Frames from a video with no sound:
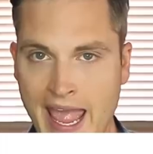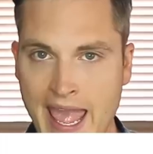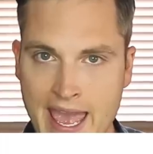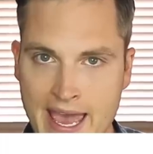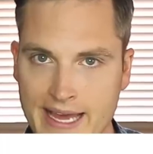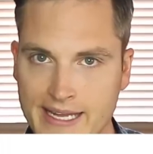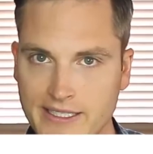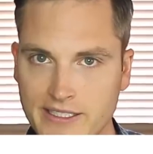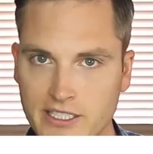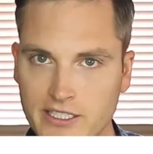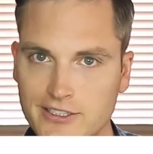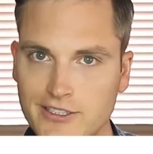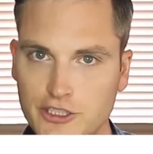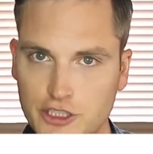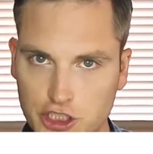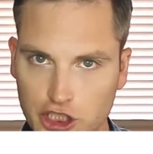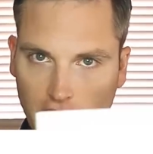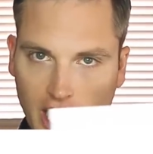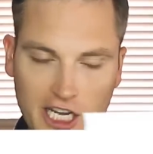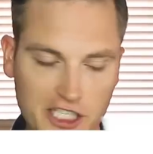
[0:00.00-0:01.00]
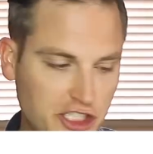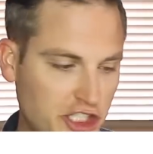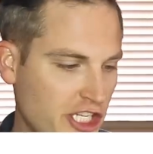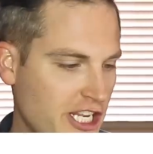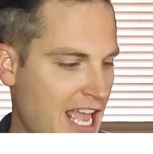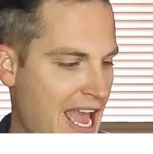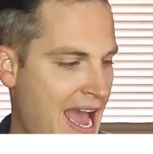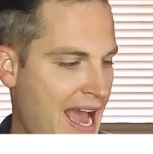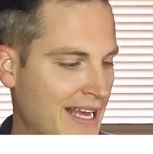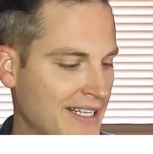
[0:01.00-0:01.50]
And
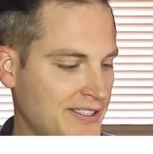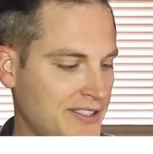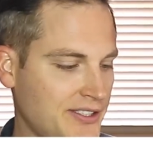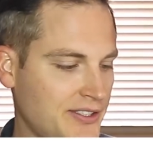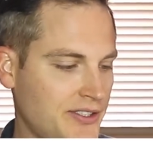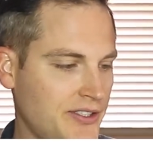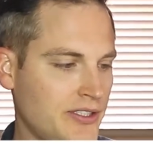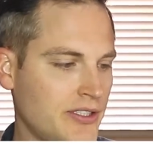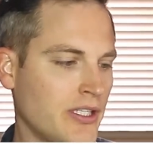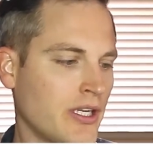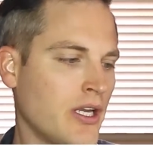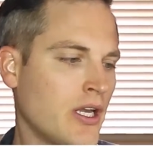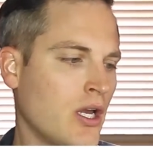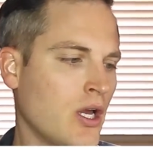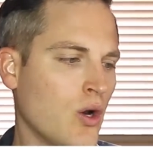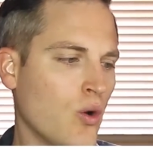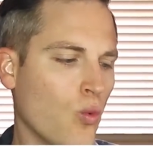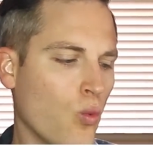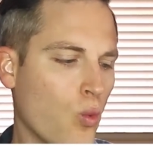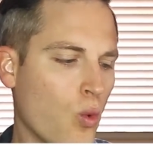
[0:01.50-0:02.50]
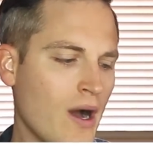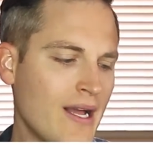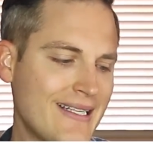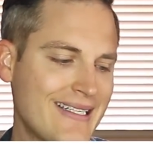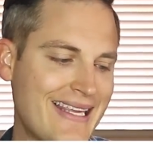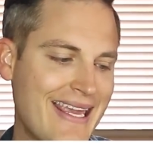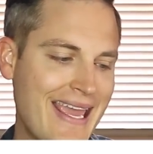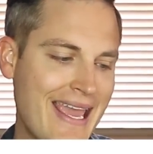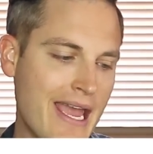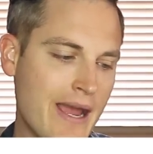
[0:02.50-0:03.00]
Joshy asks,
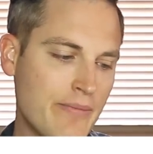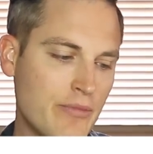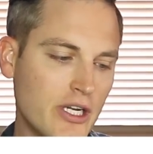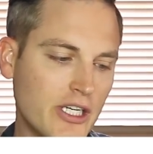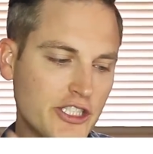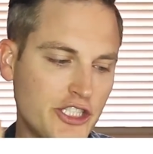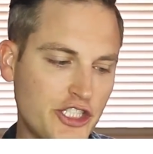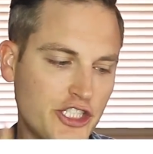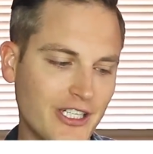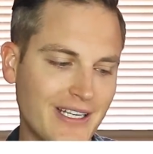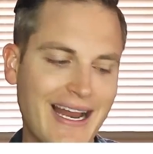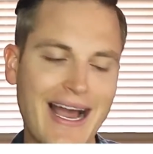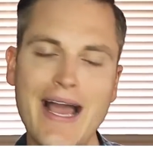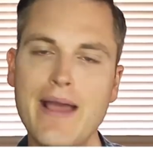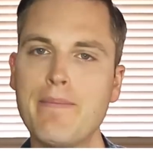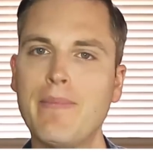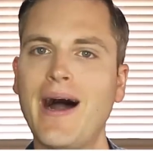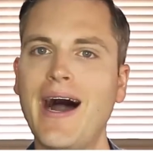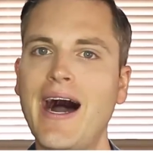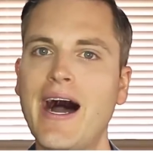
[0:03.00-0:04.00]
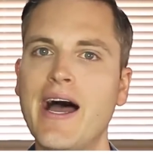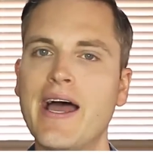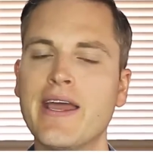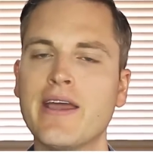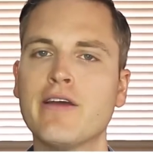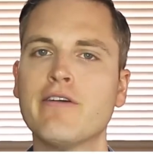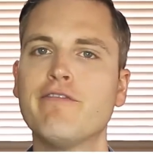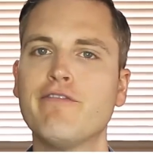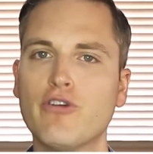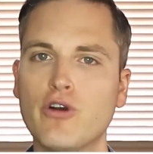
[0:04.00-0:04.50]
what camera should I
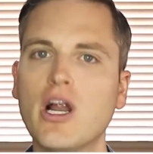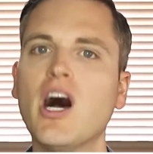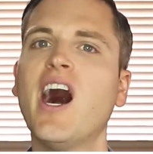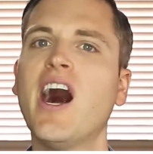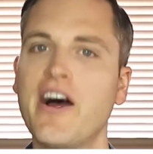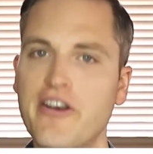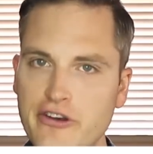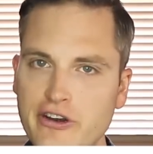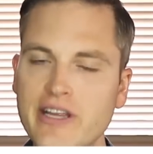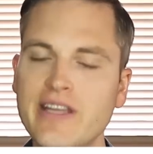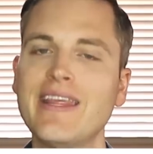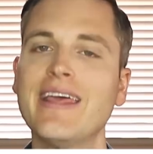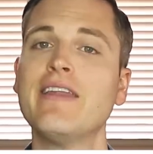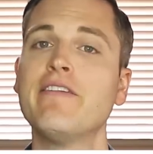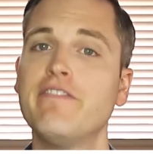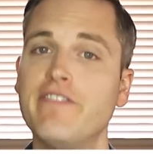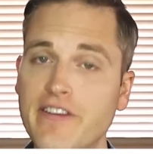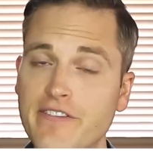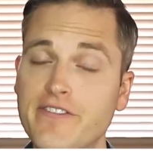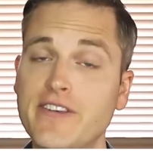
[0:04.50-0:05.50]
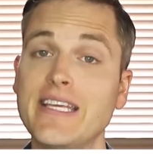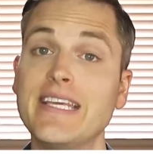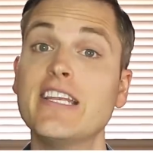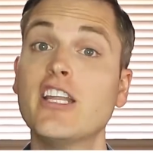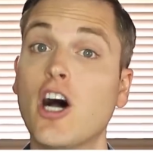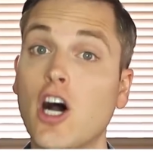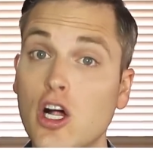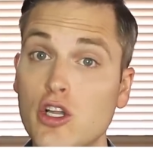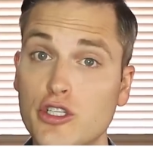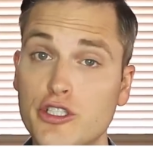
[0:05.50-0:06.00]
buy for $150
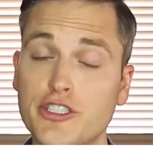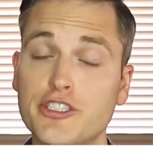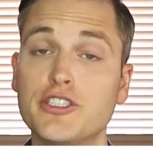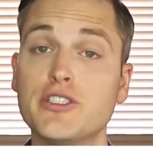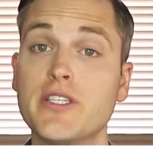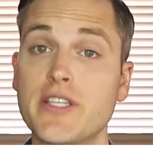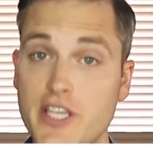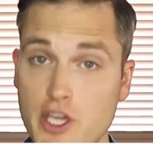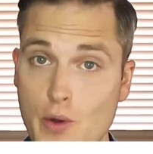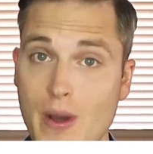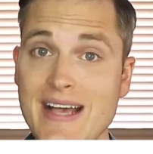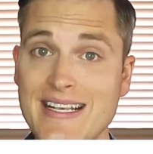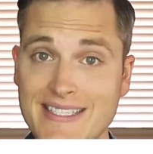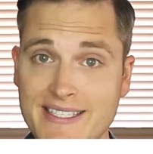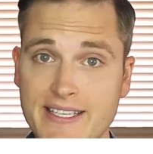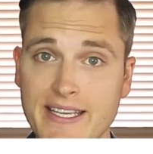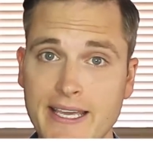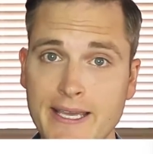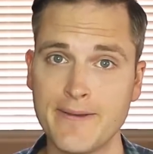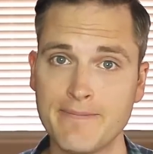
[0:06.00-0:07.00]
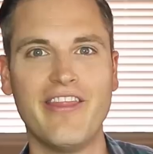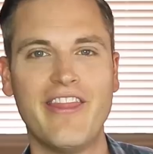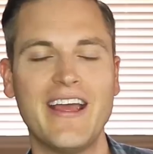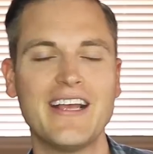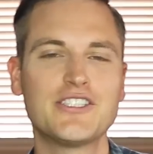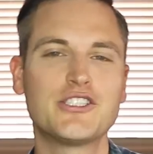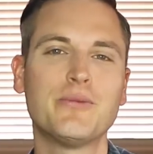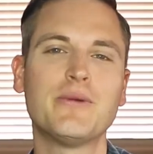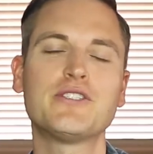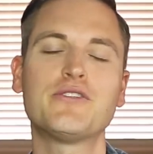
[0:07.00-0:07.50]
USD?
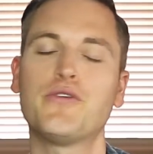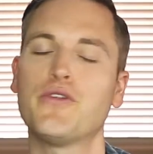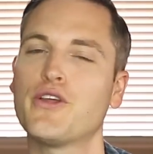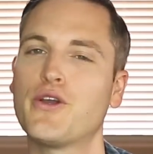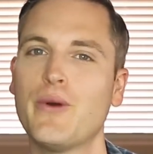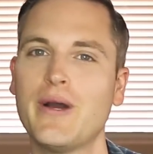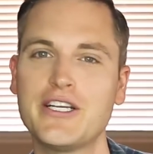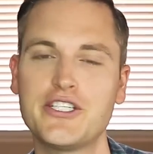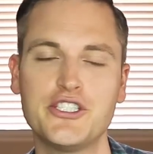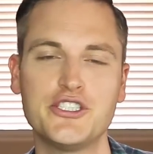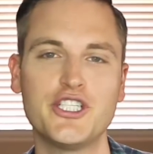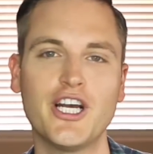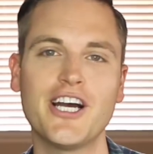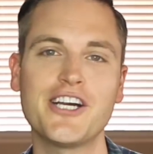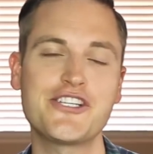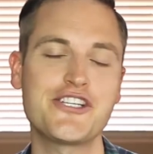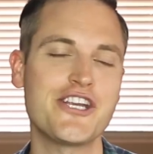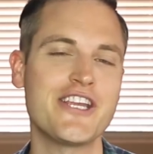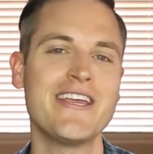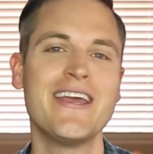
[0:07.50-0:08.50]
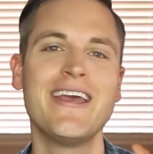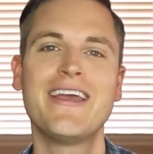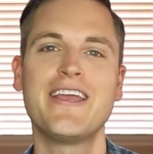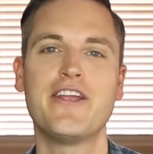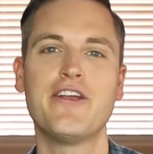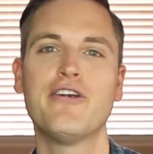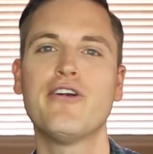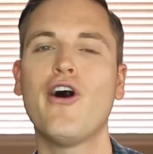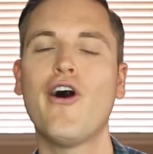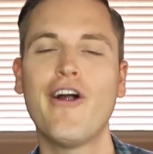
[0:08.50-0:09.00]
Thanks so much for the question, Joshy.
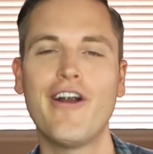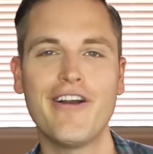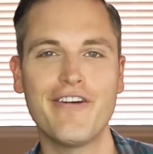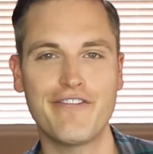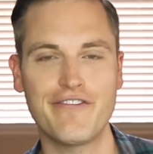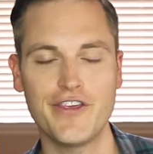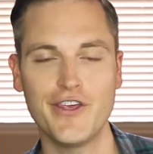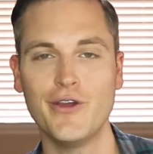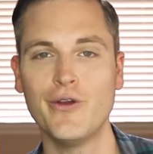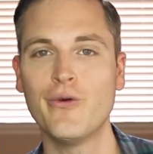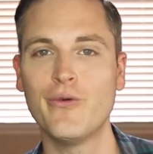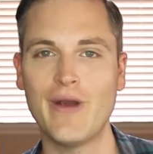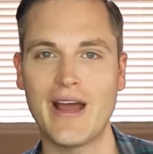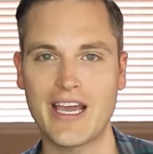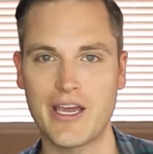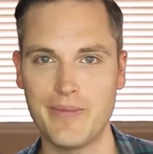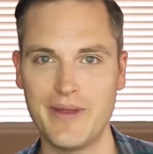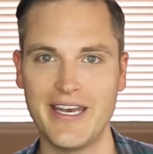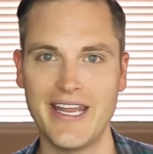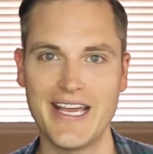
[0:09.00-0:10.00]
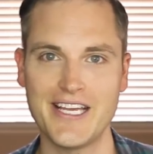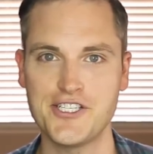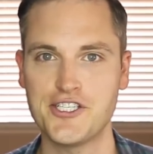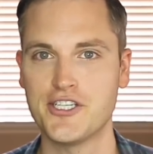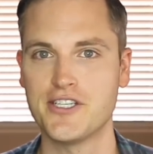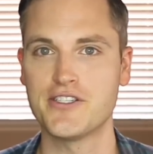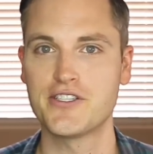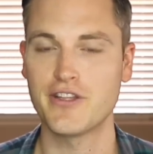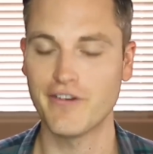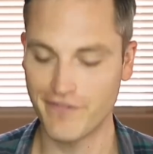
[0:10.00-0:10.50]
Here are a few
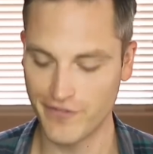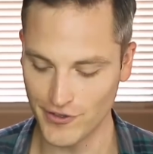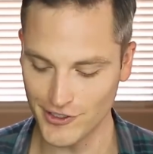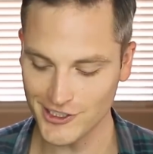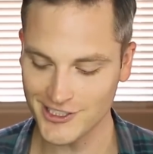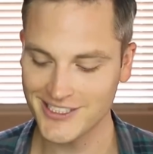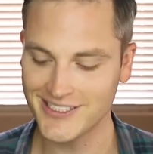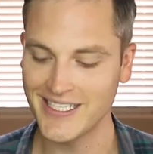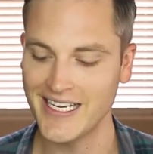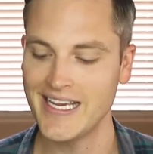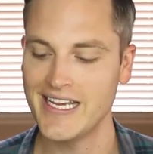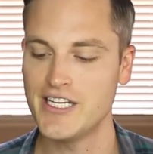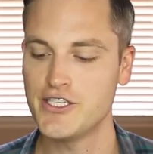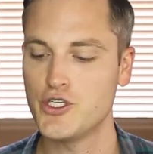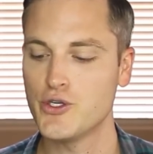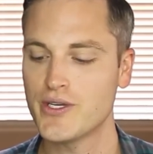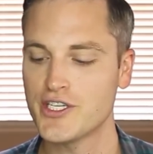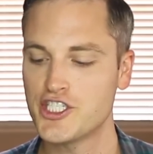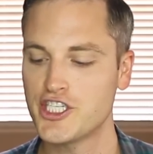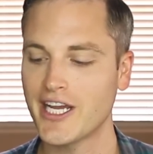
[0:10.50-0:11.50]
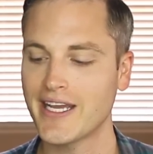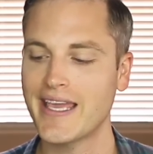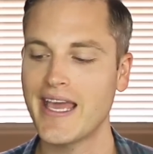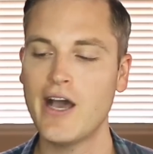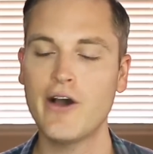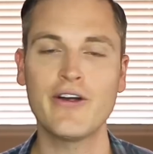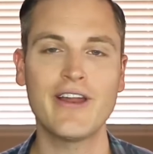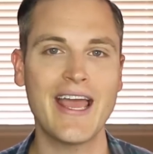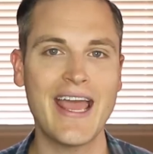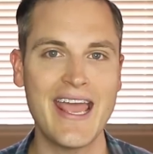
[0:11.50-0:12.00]
recommendations. The first is you could check
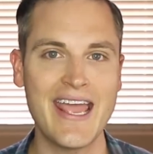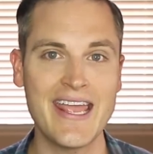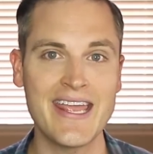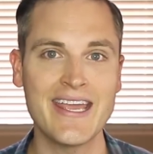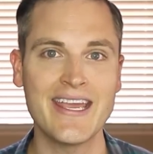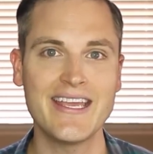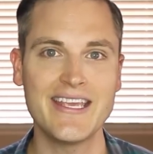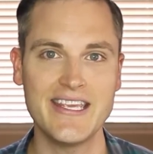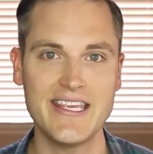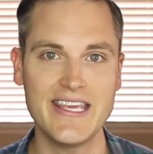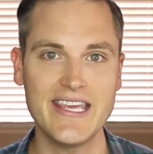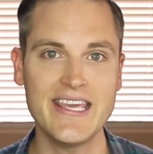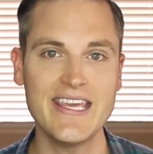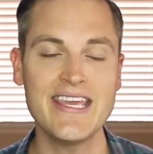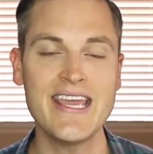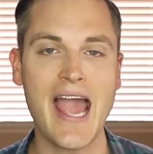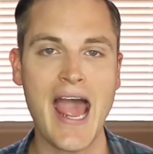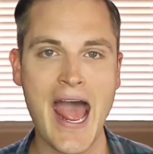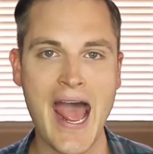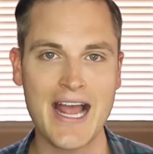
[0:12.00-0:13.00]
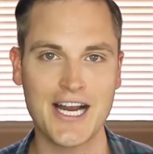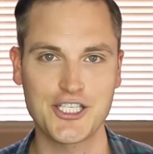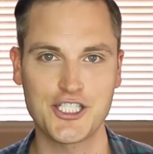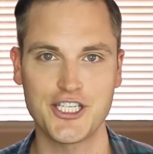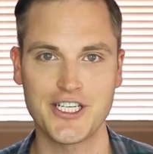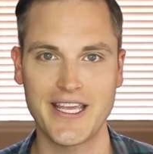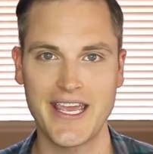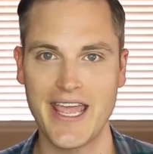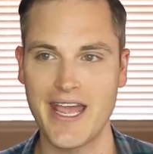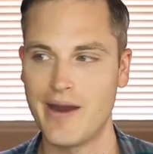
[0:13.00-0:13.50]
out a Yee
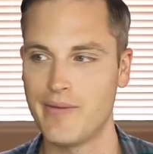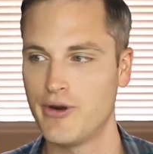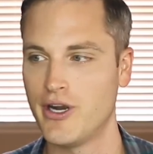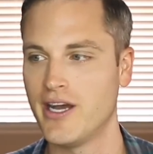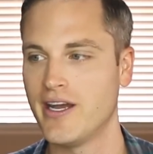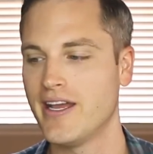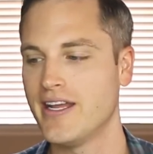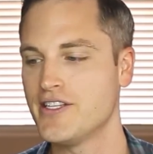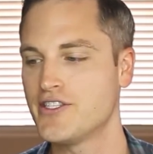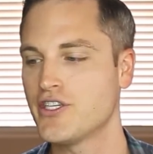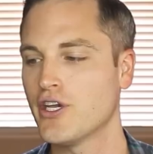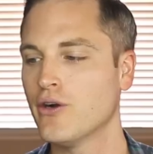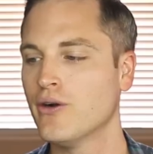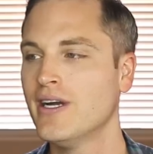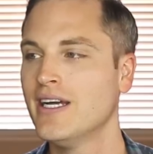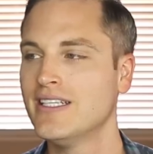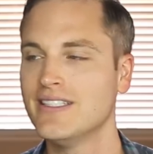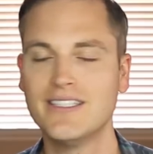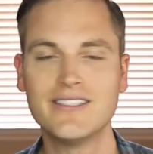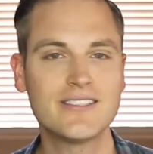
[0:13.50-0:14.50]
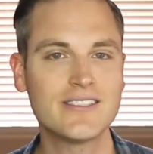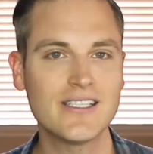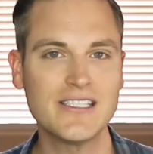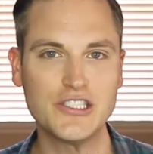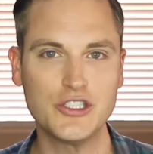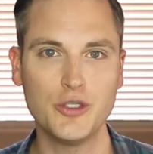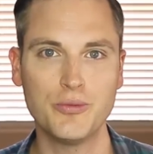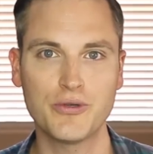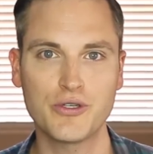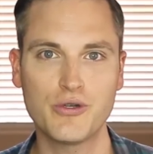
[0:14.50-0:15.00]
action camera. And so this is a
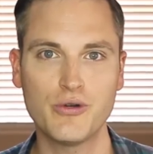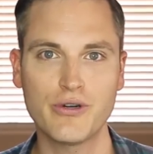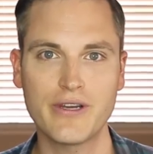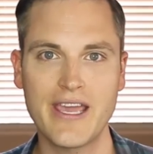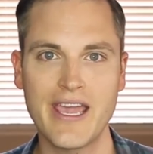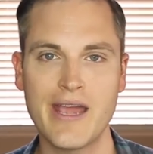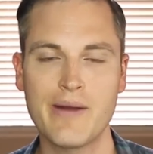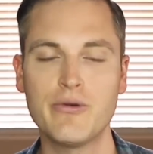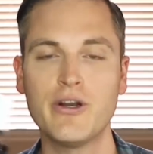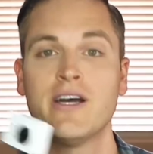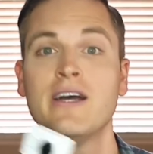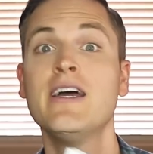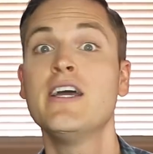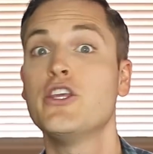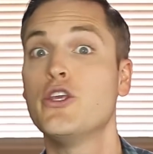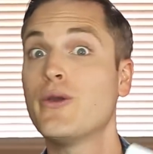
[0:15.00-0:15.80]
super cool camera.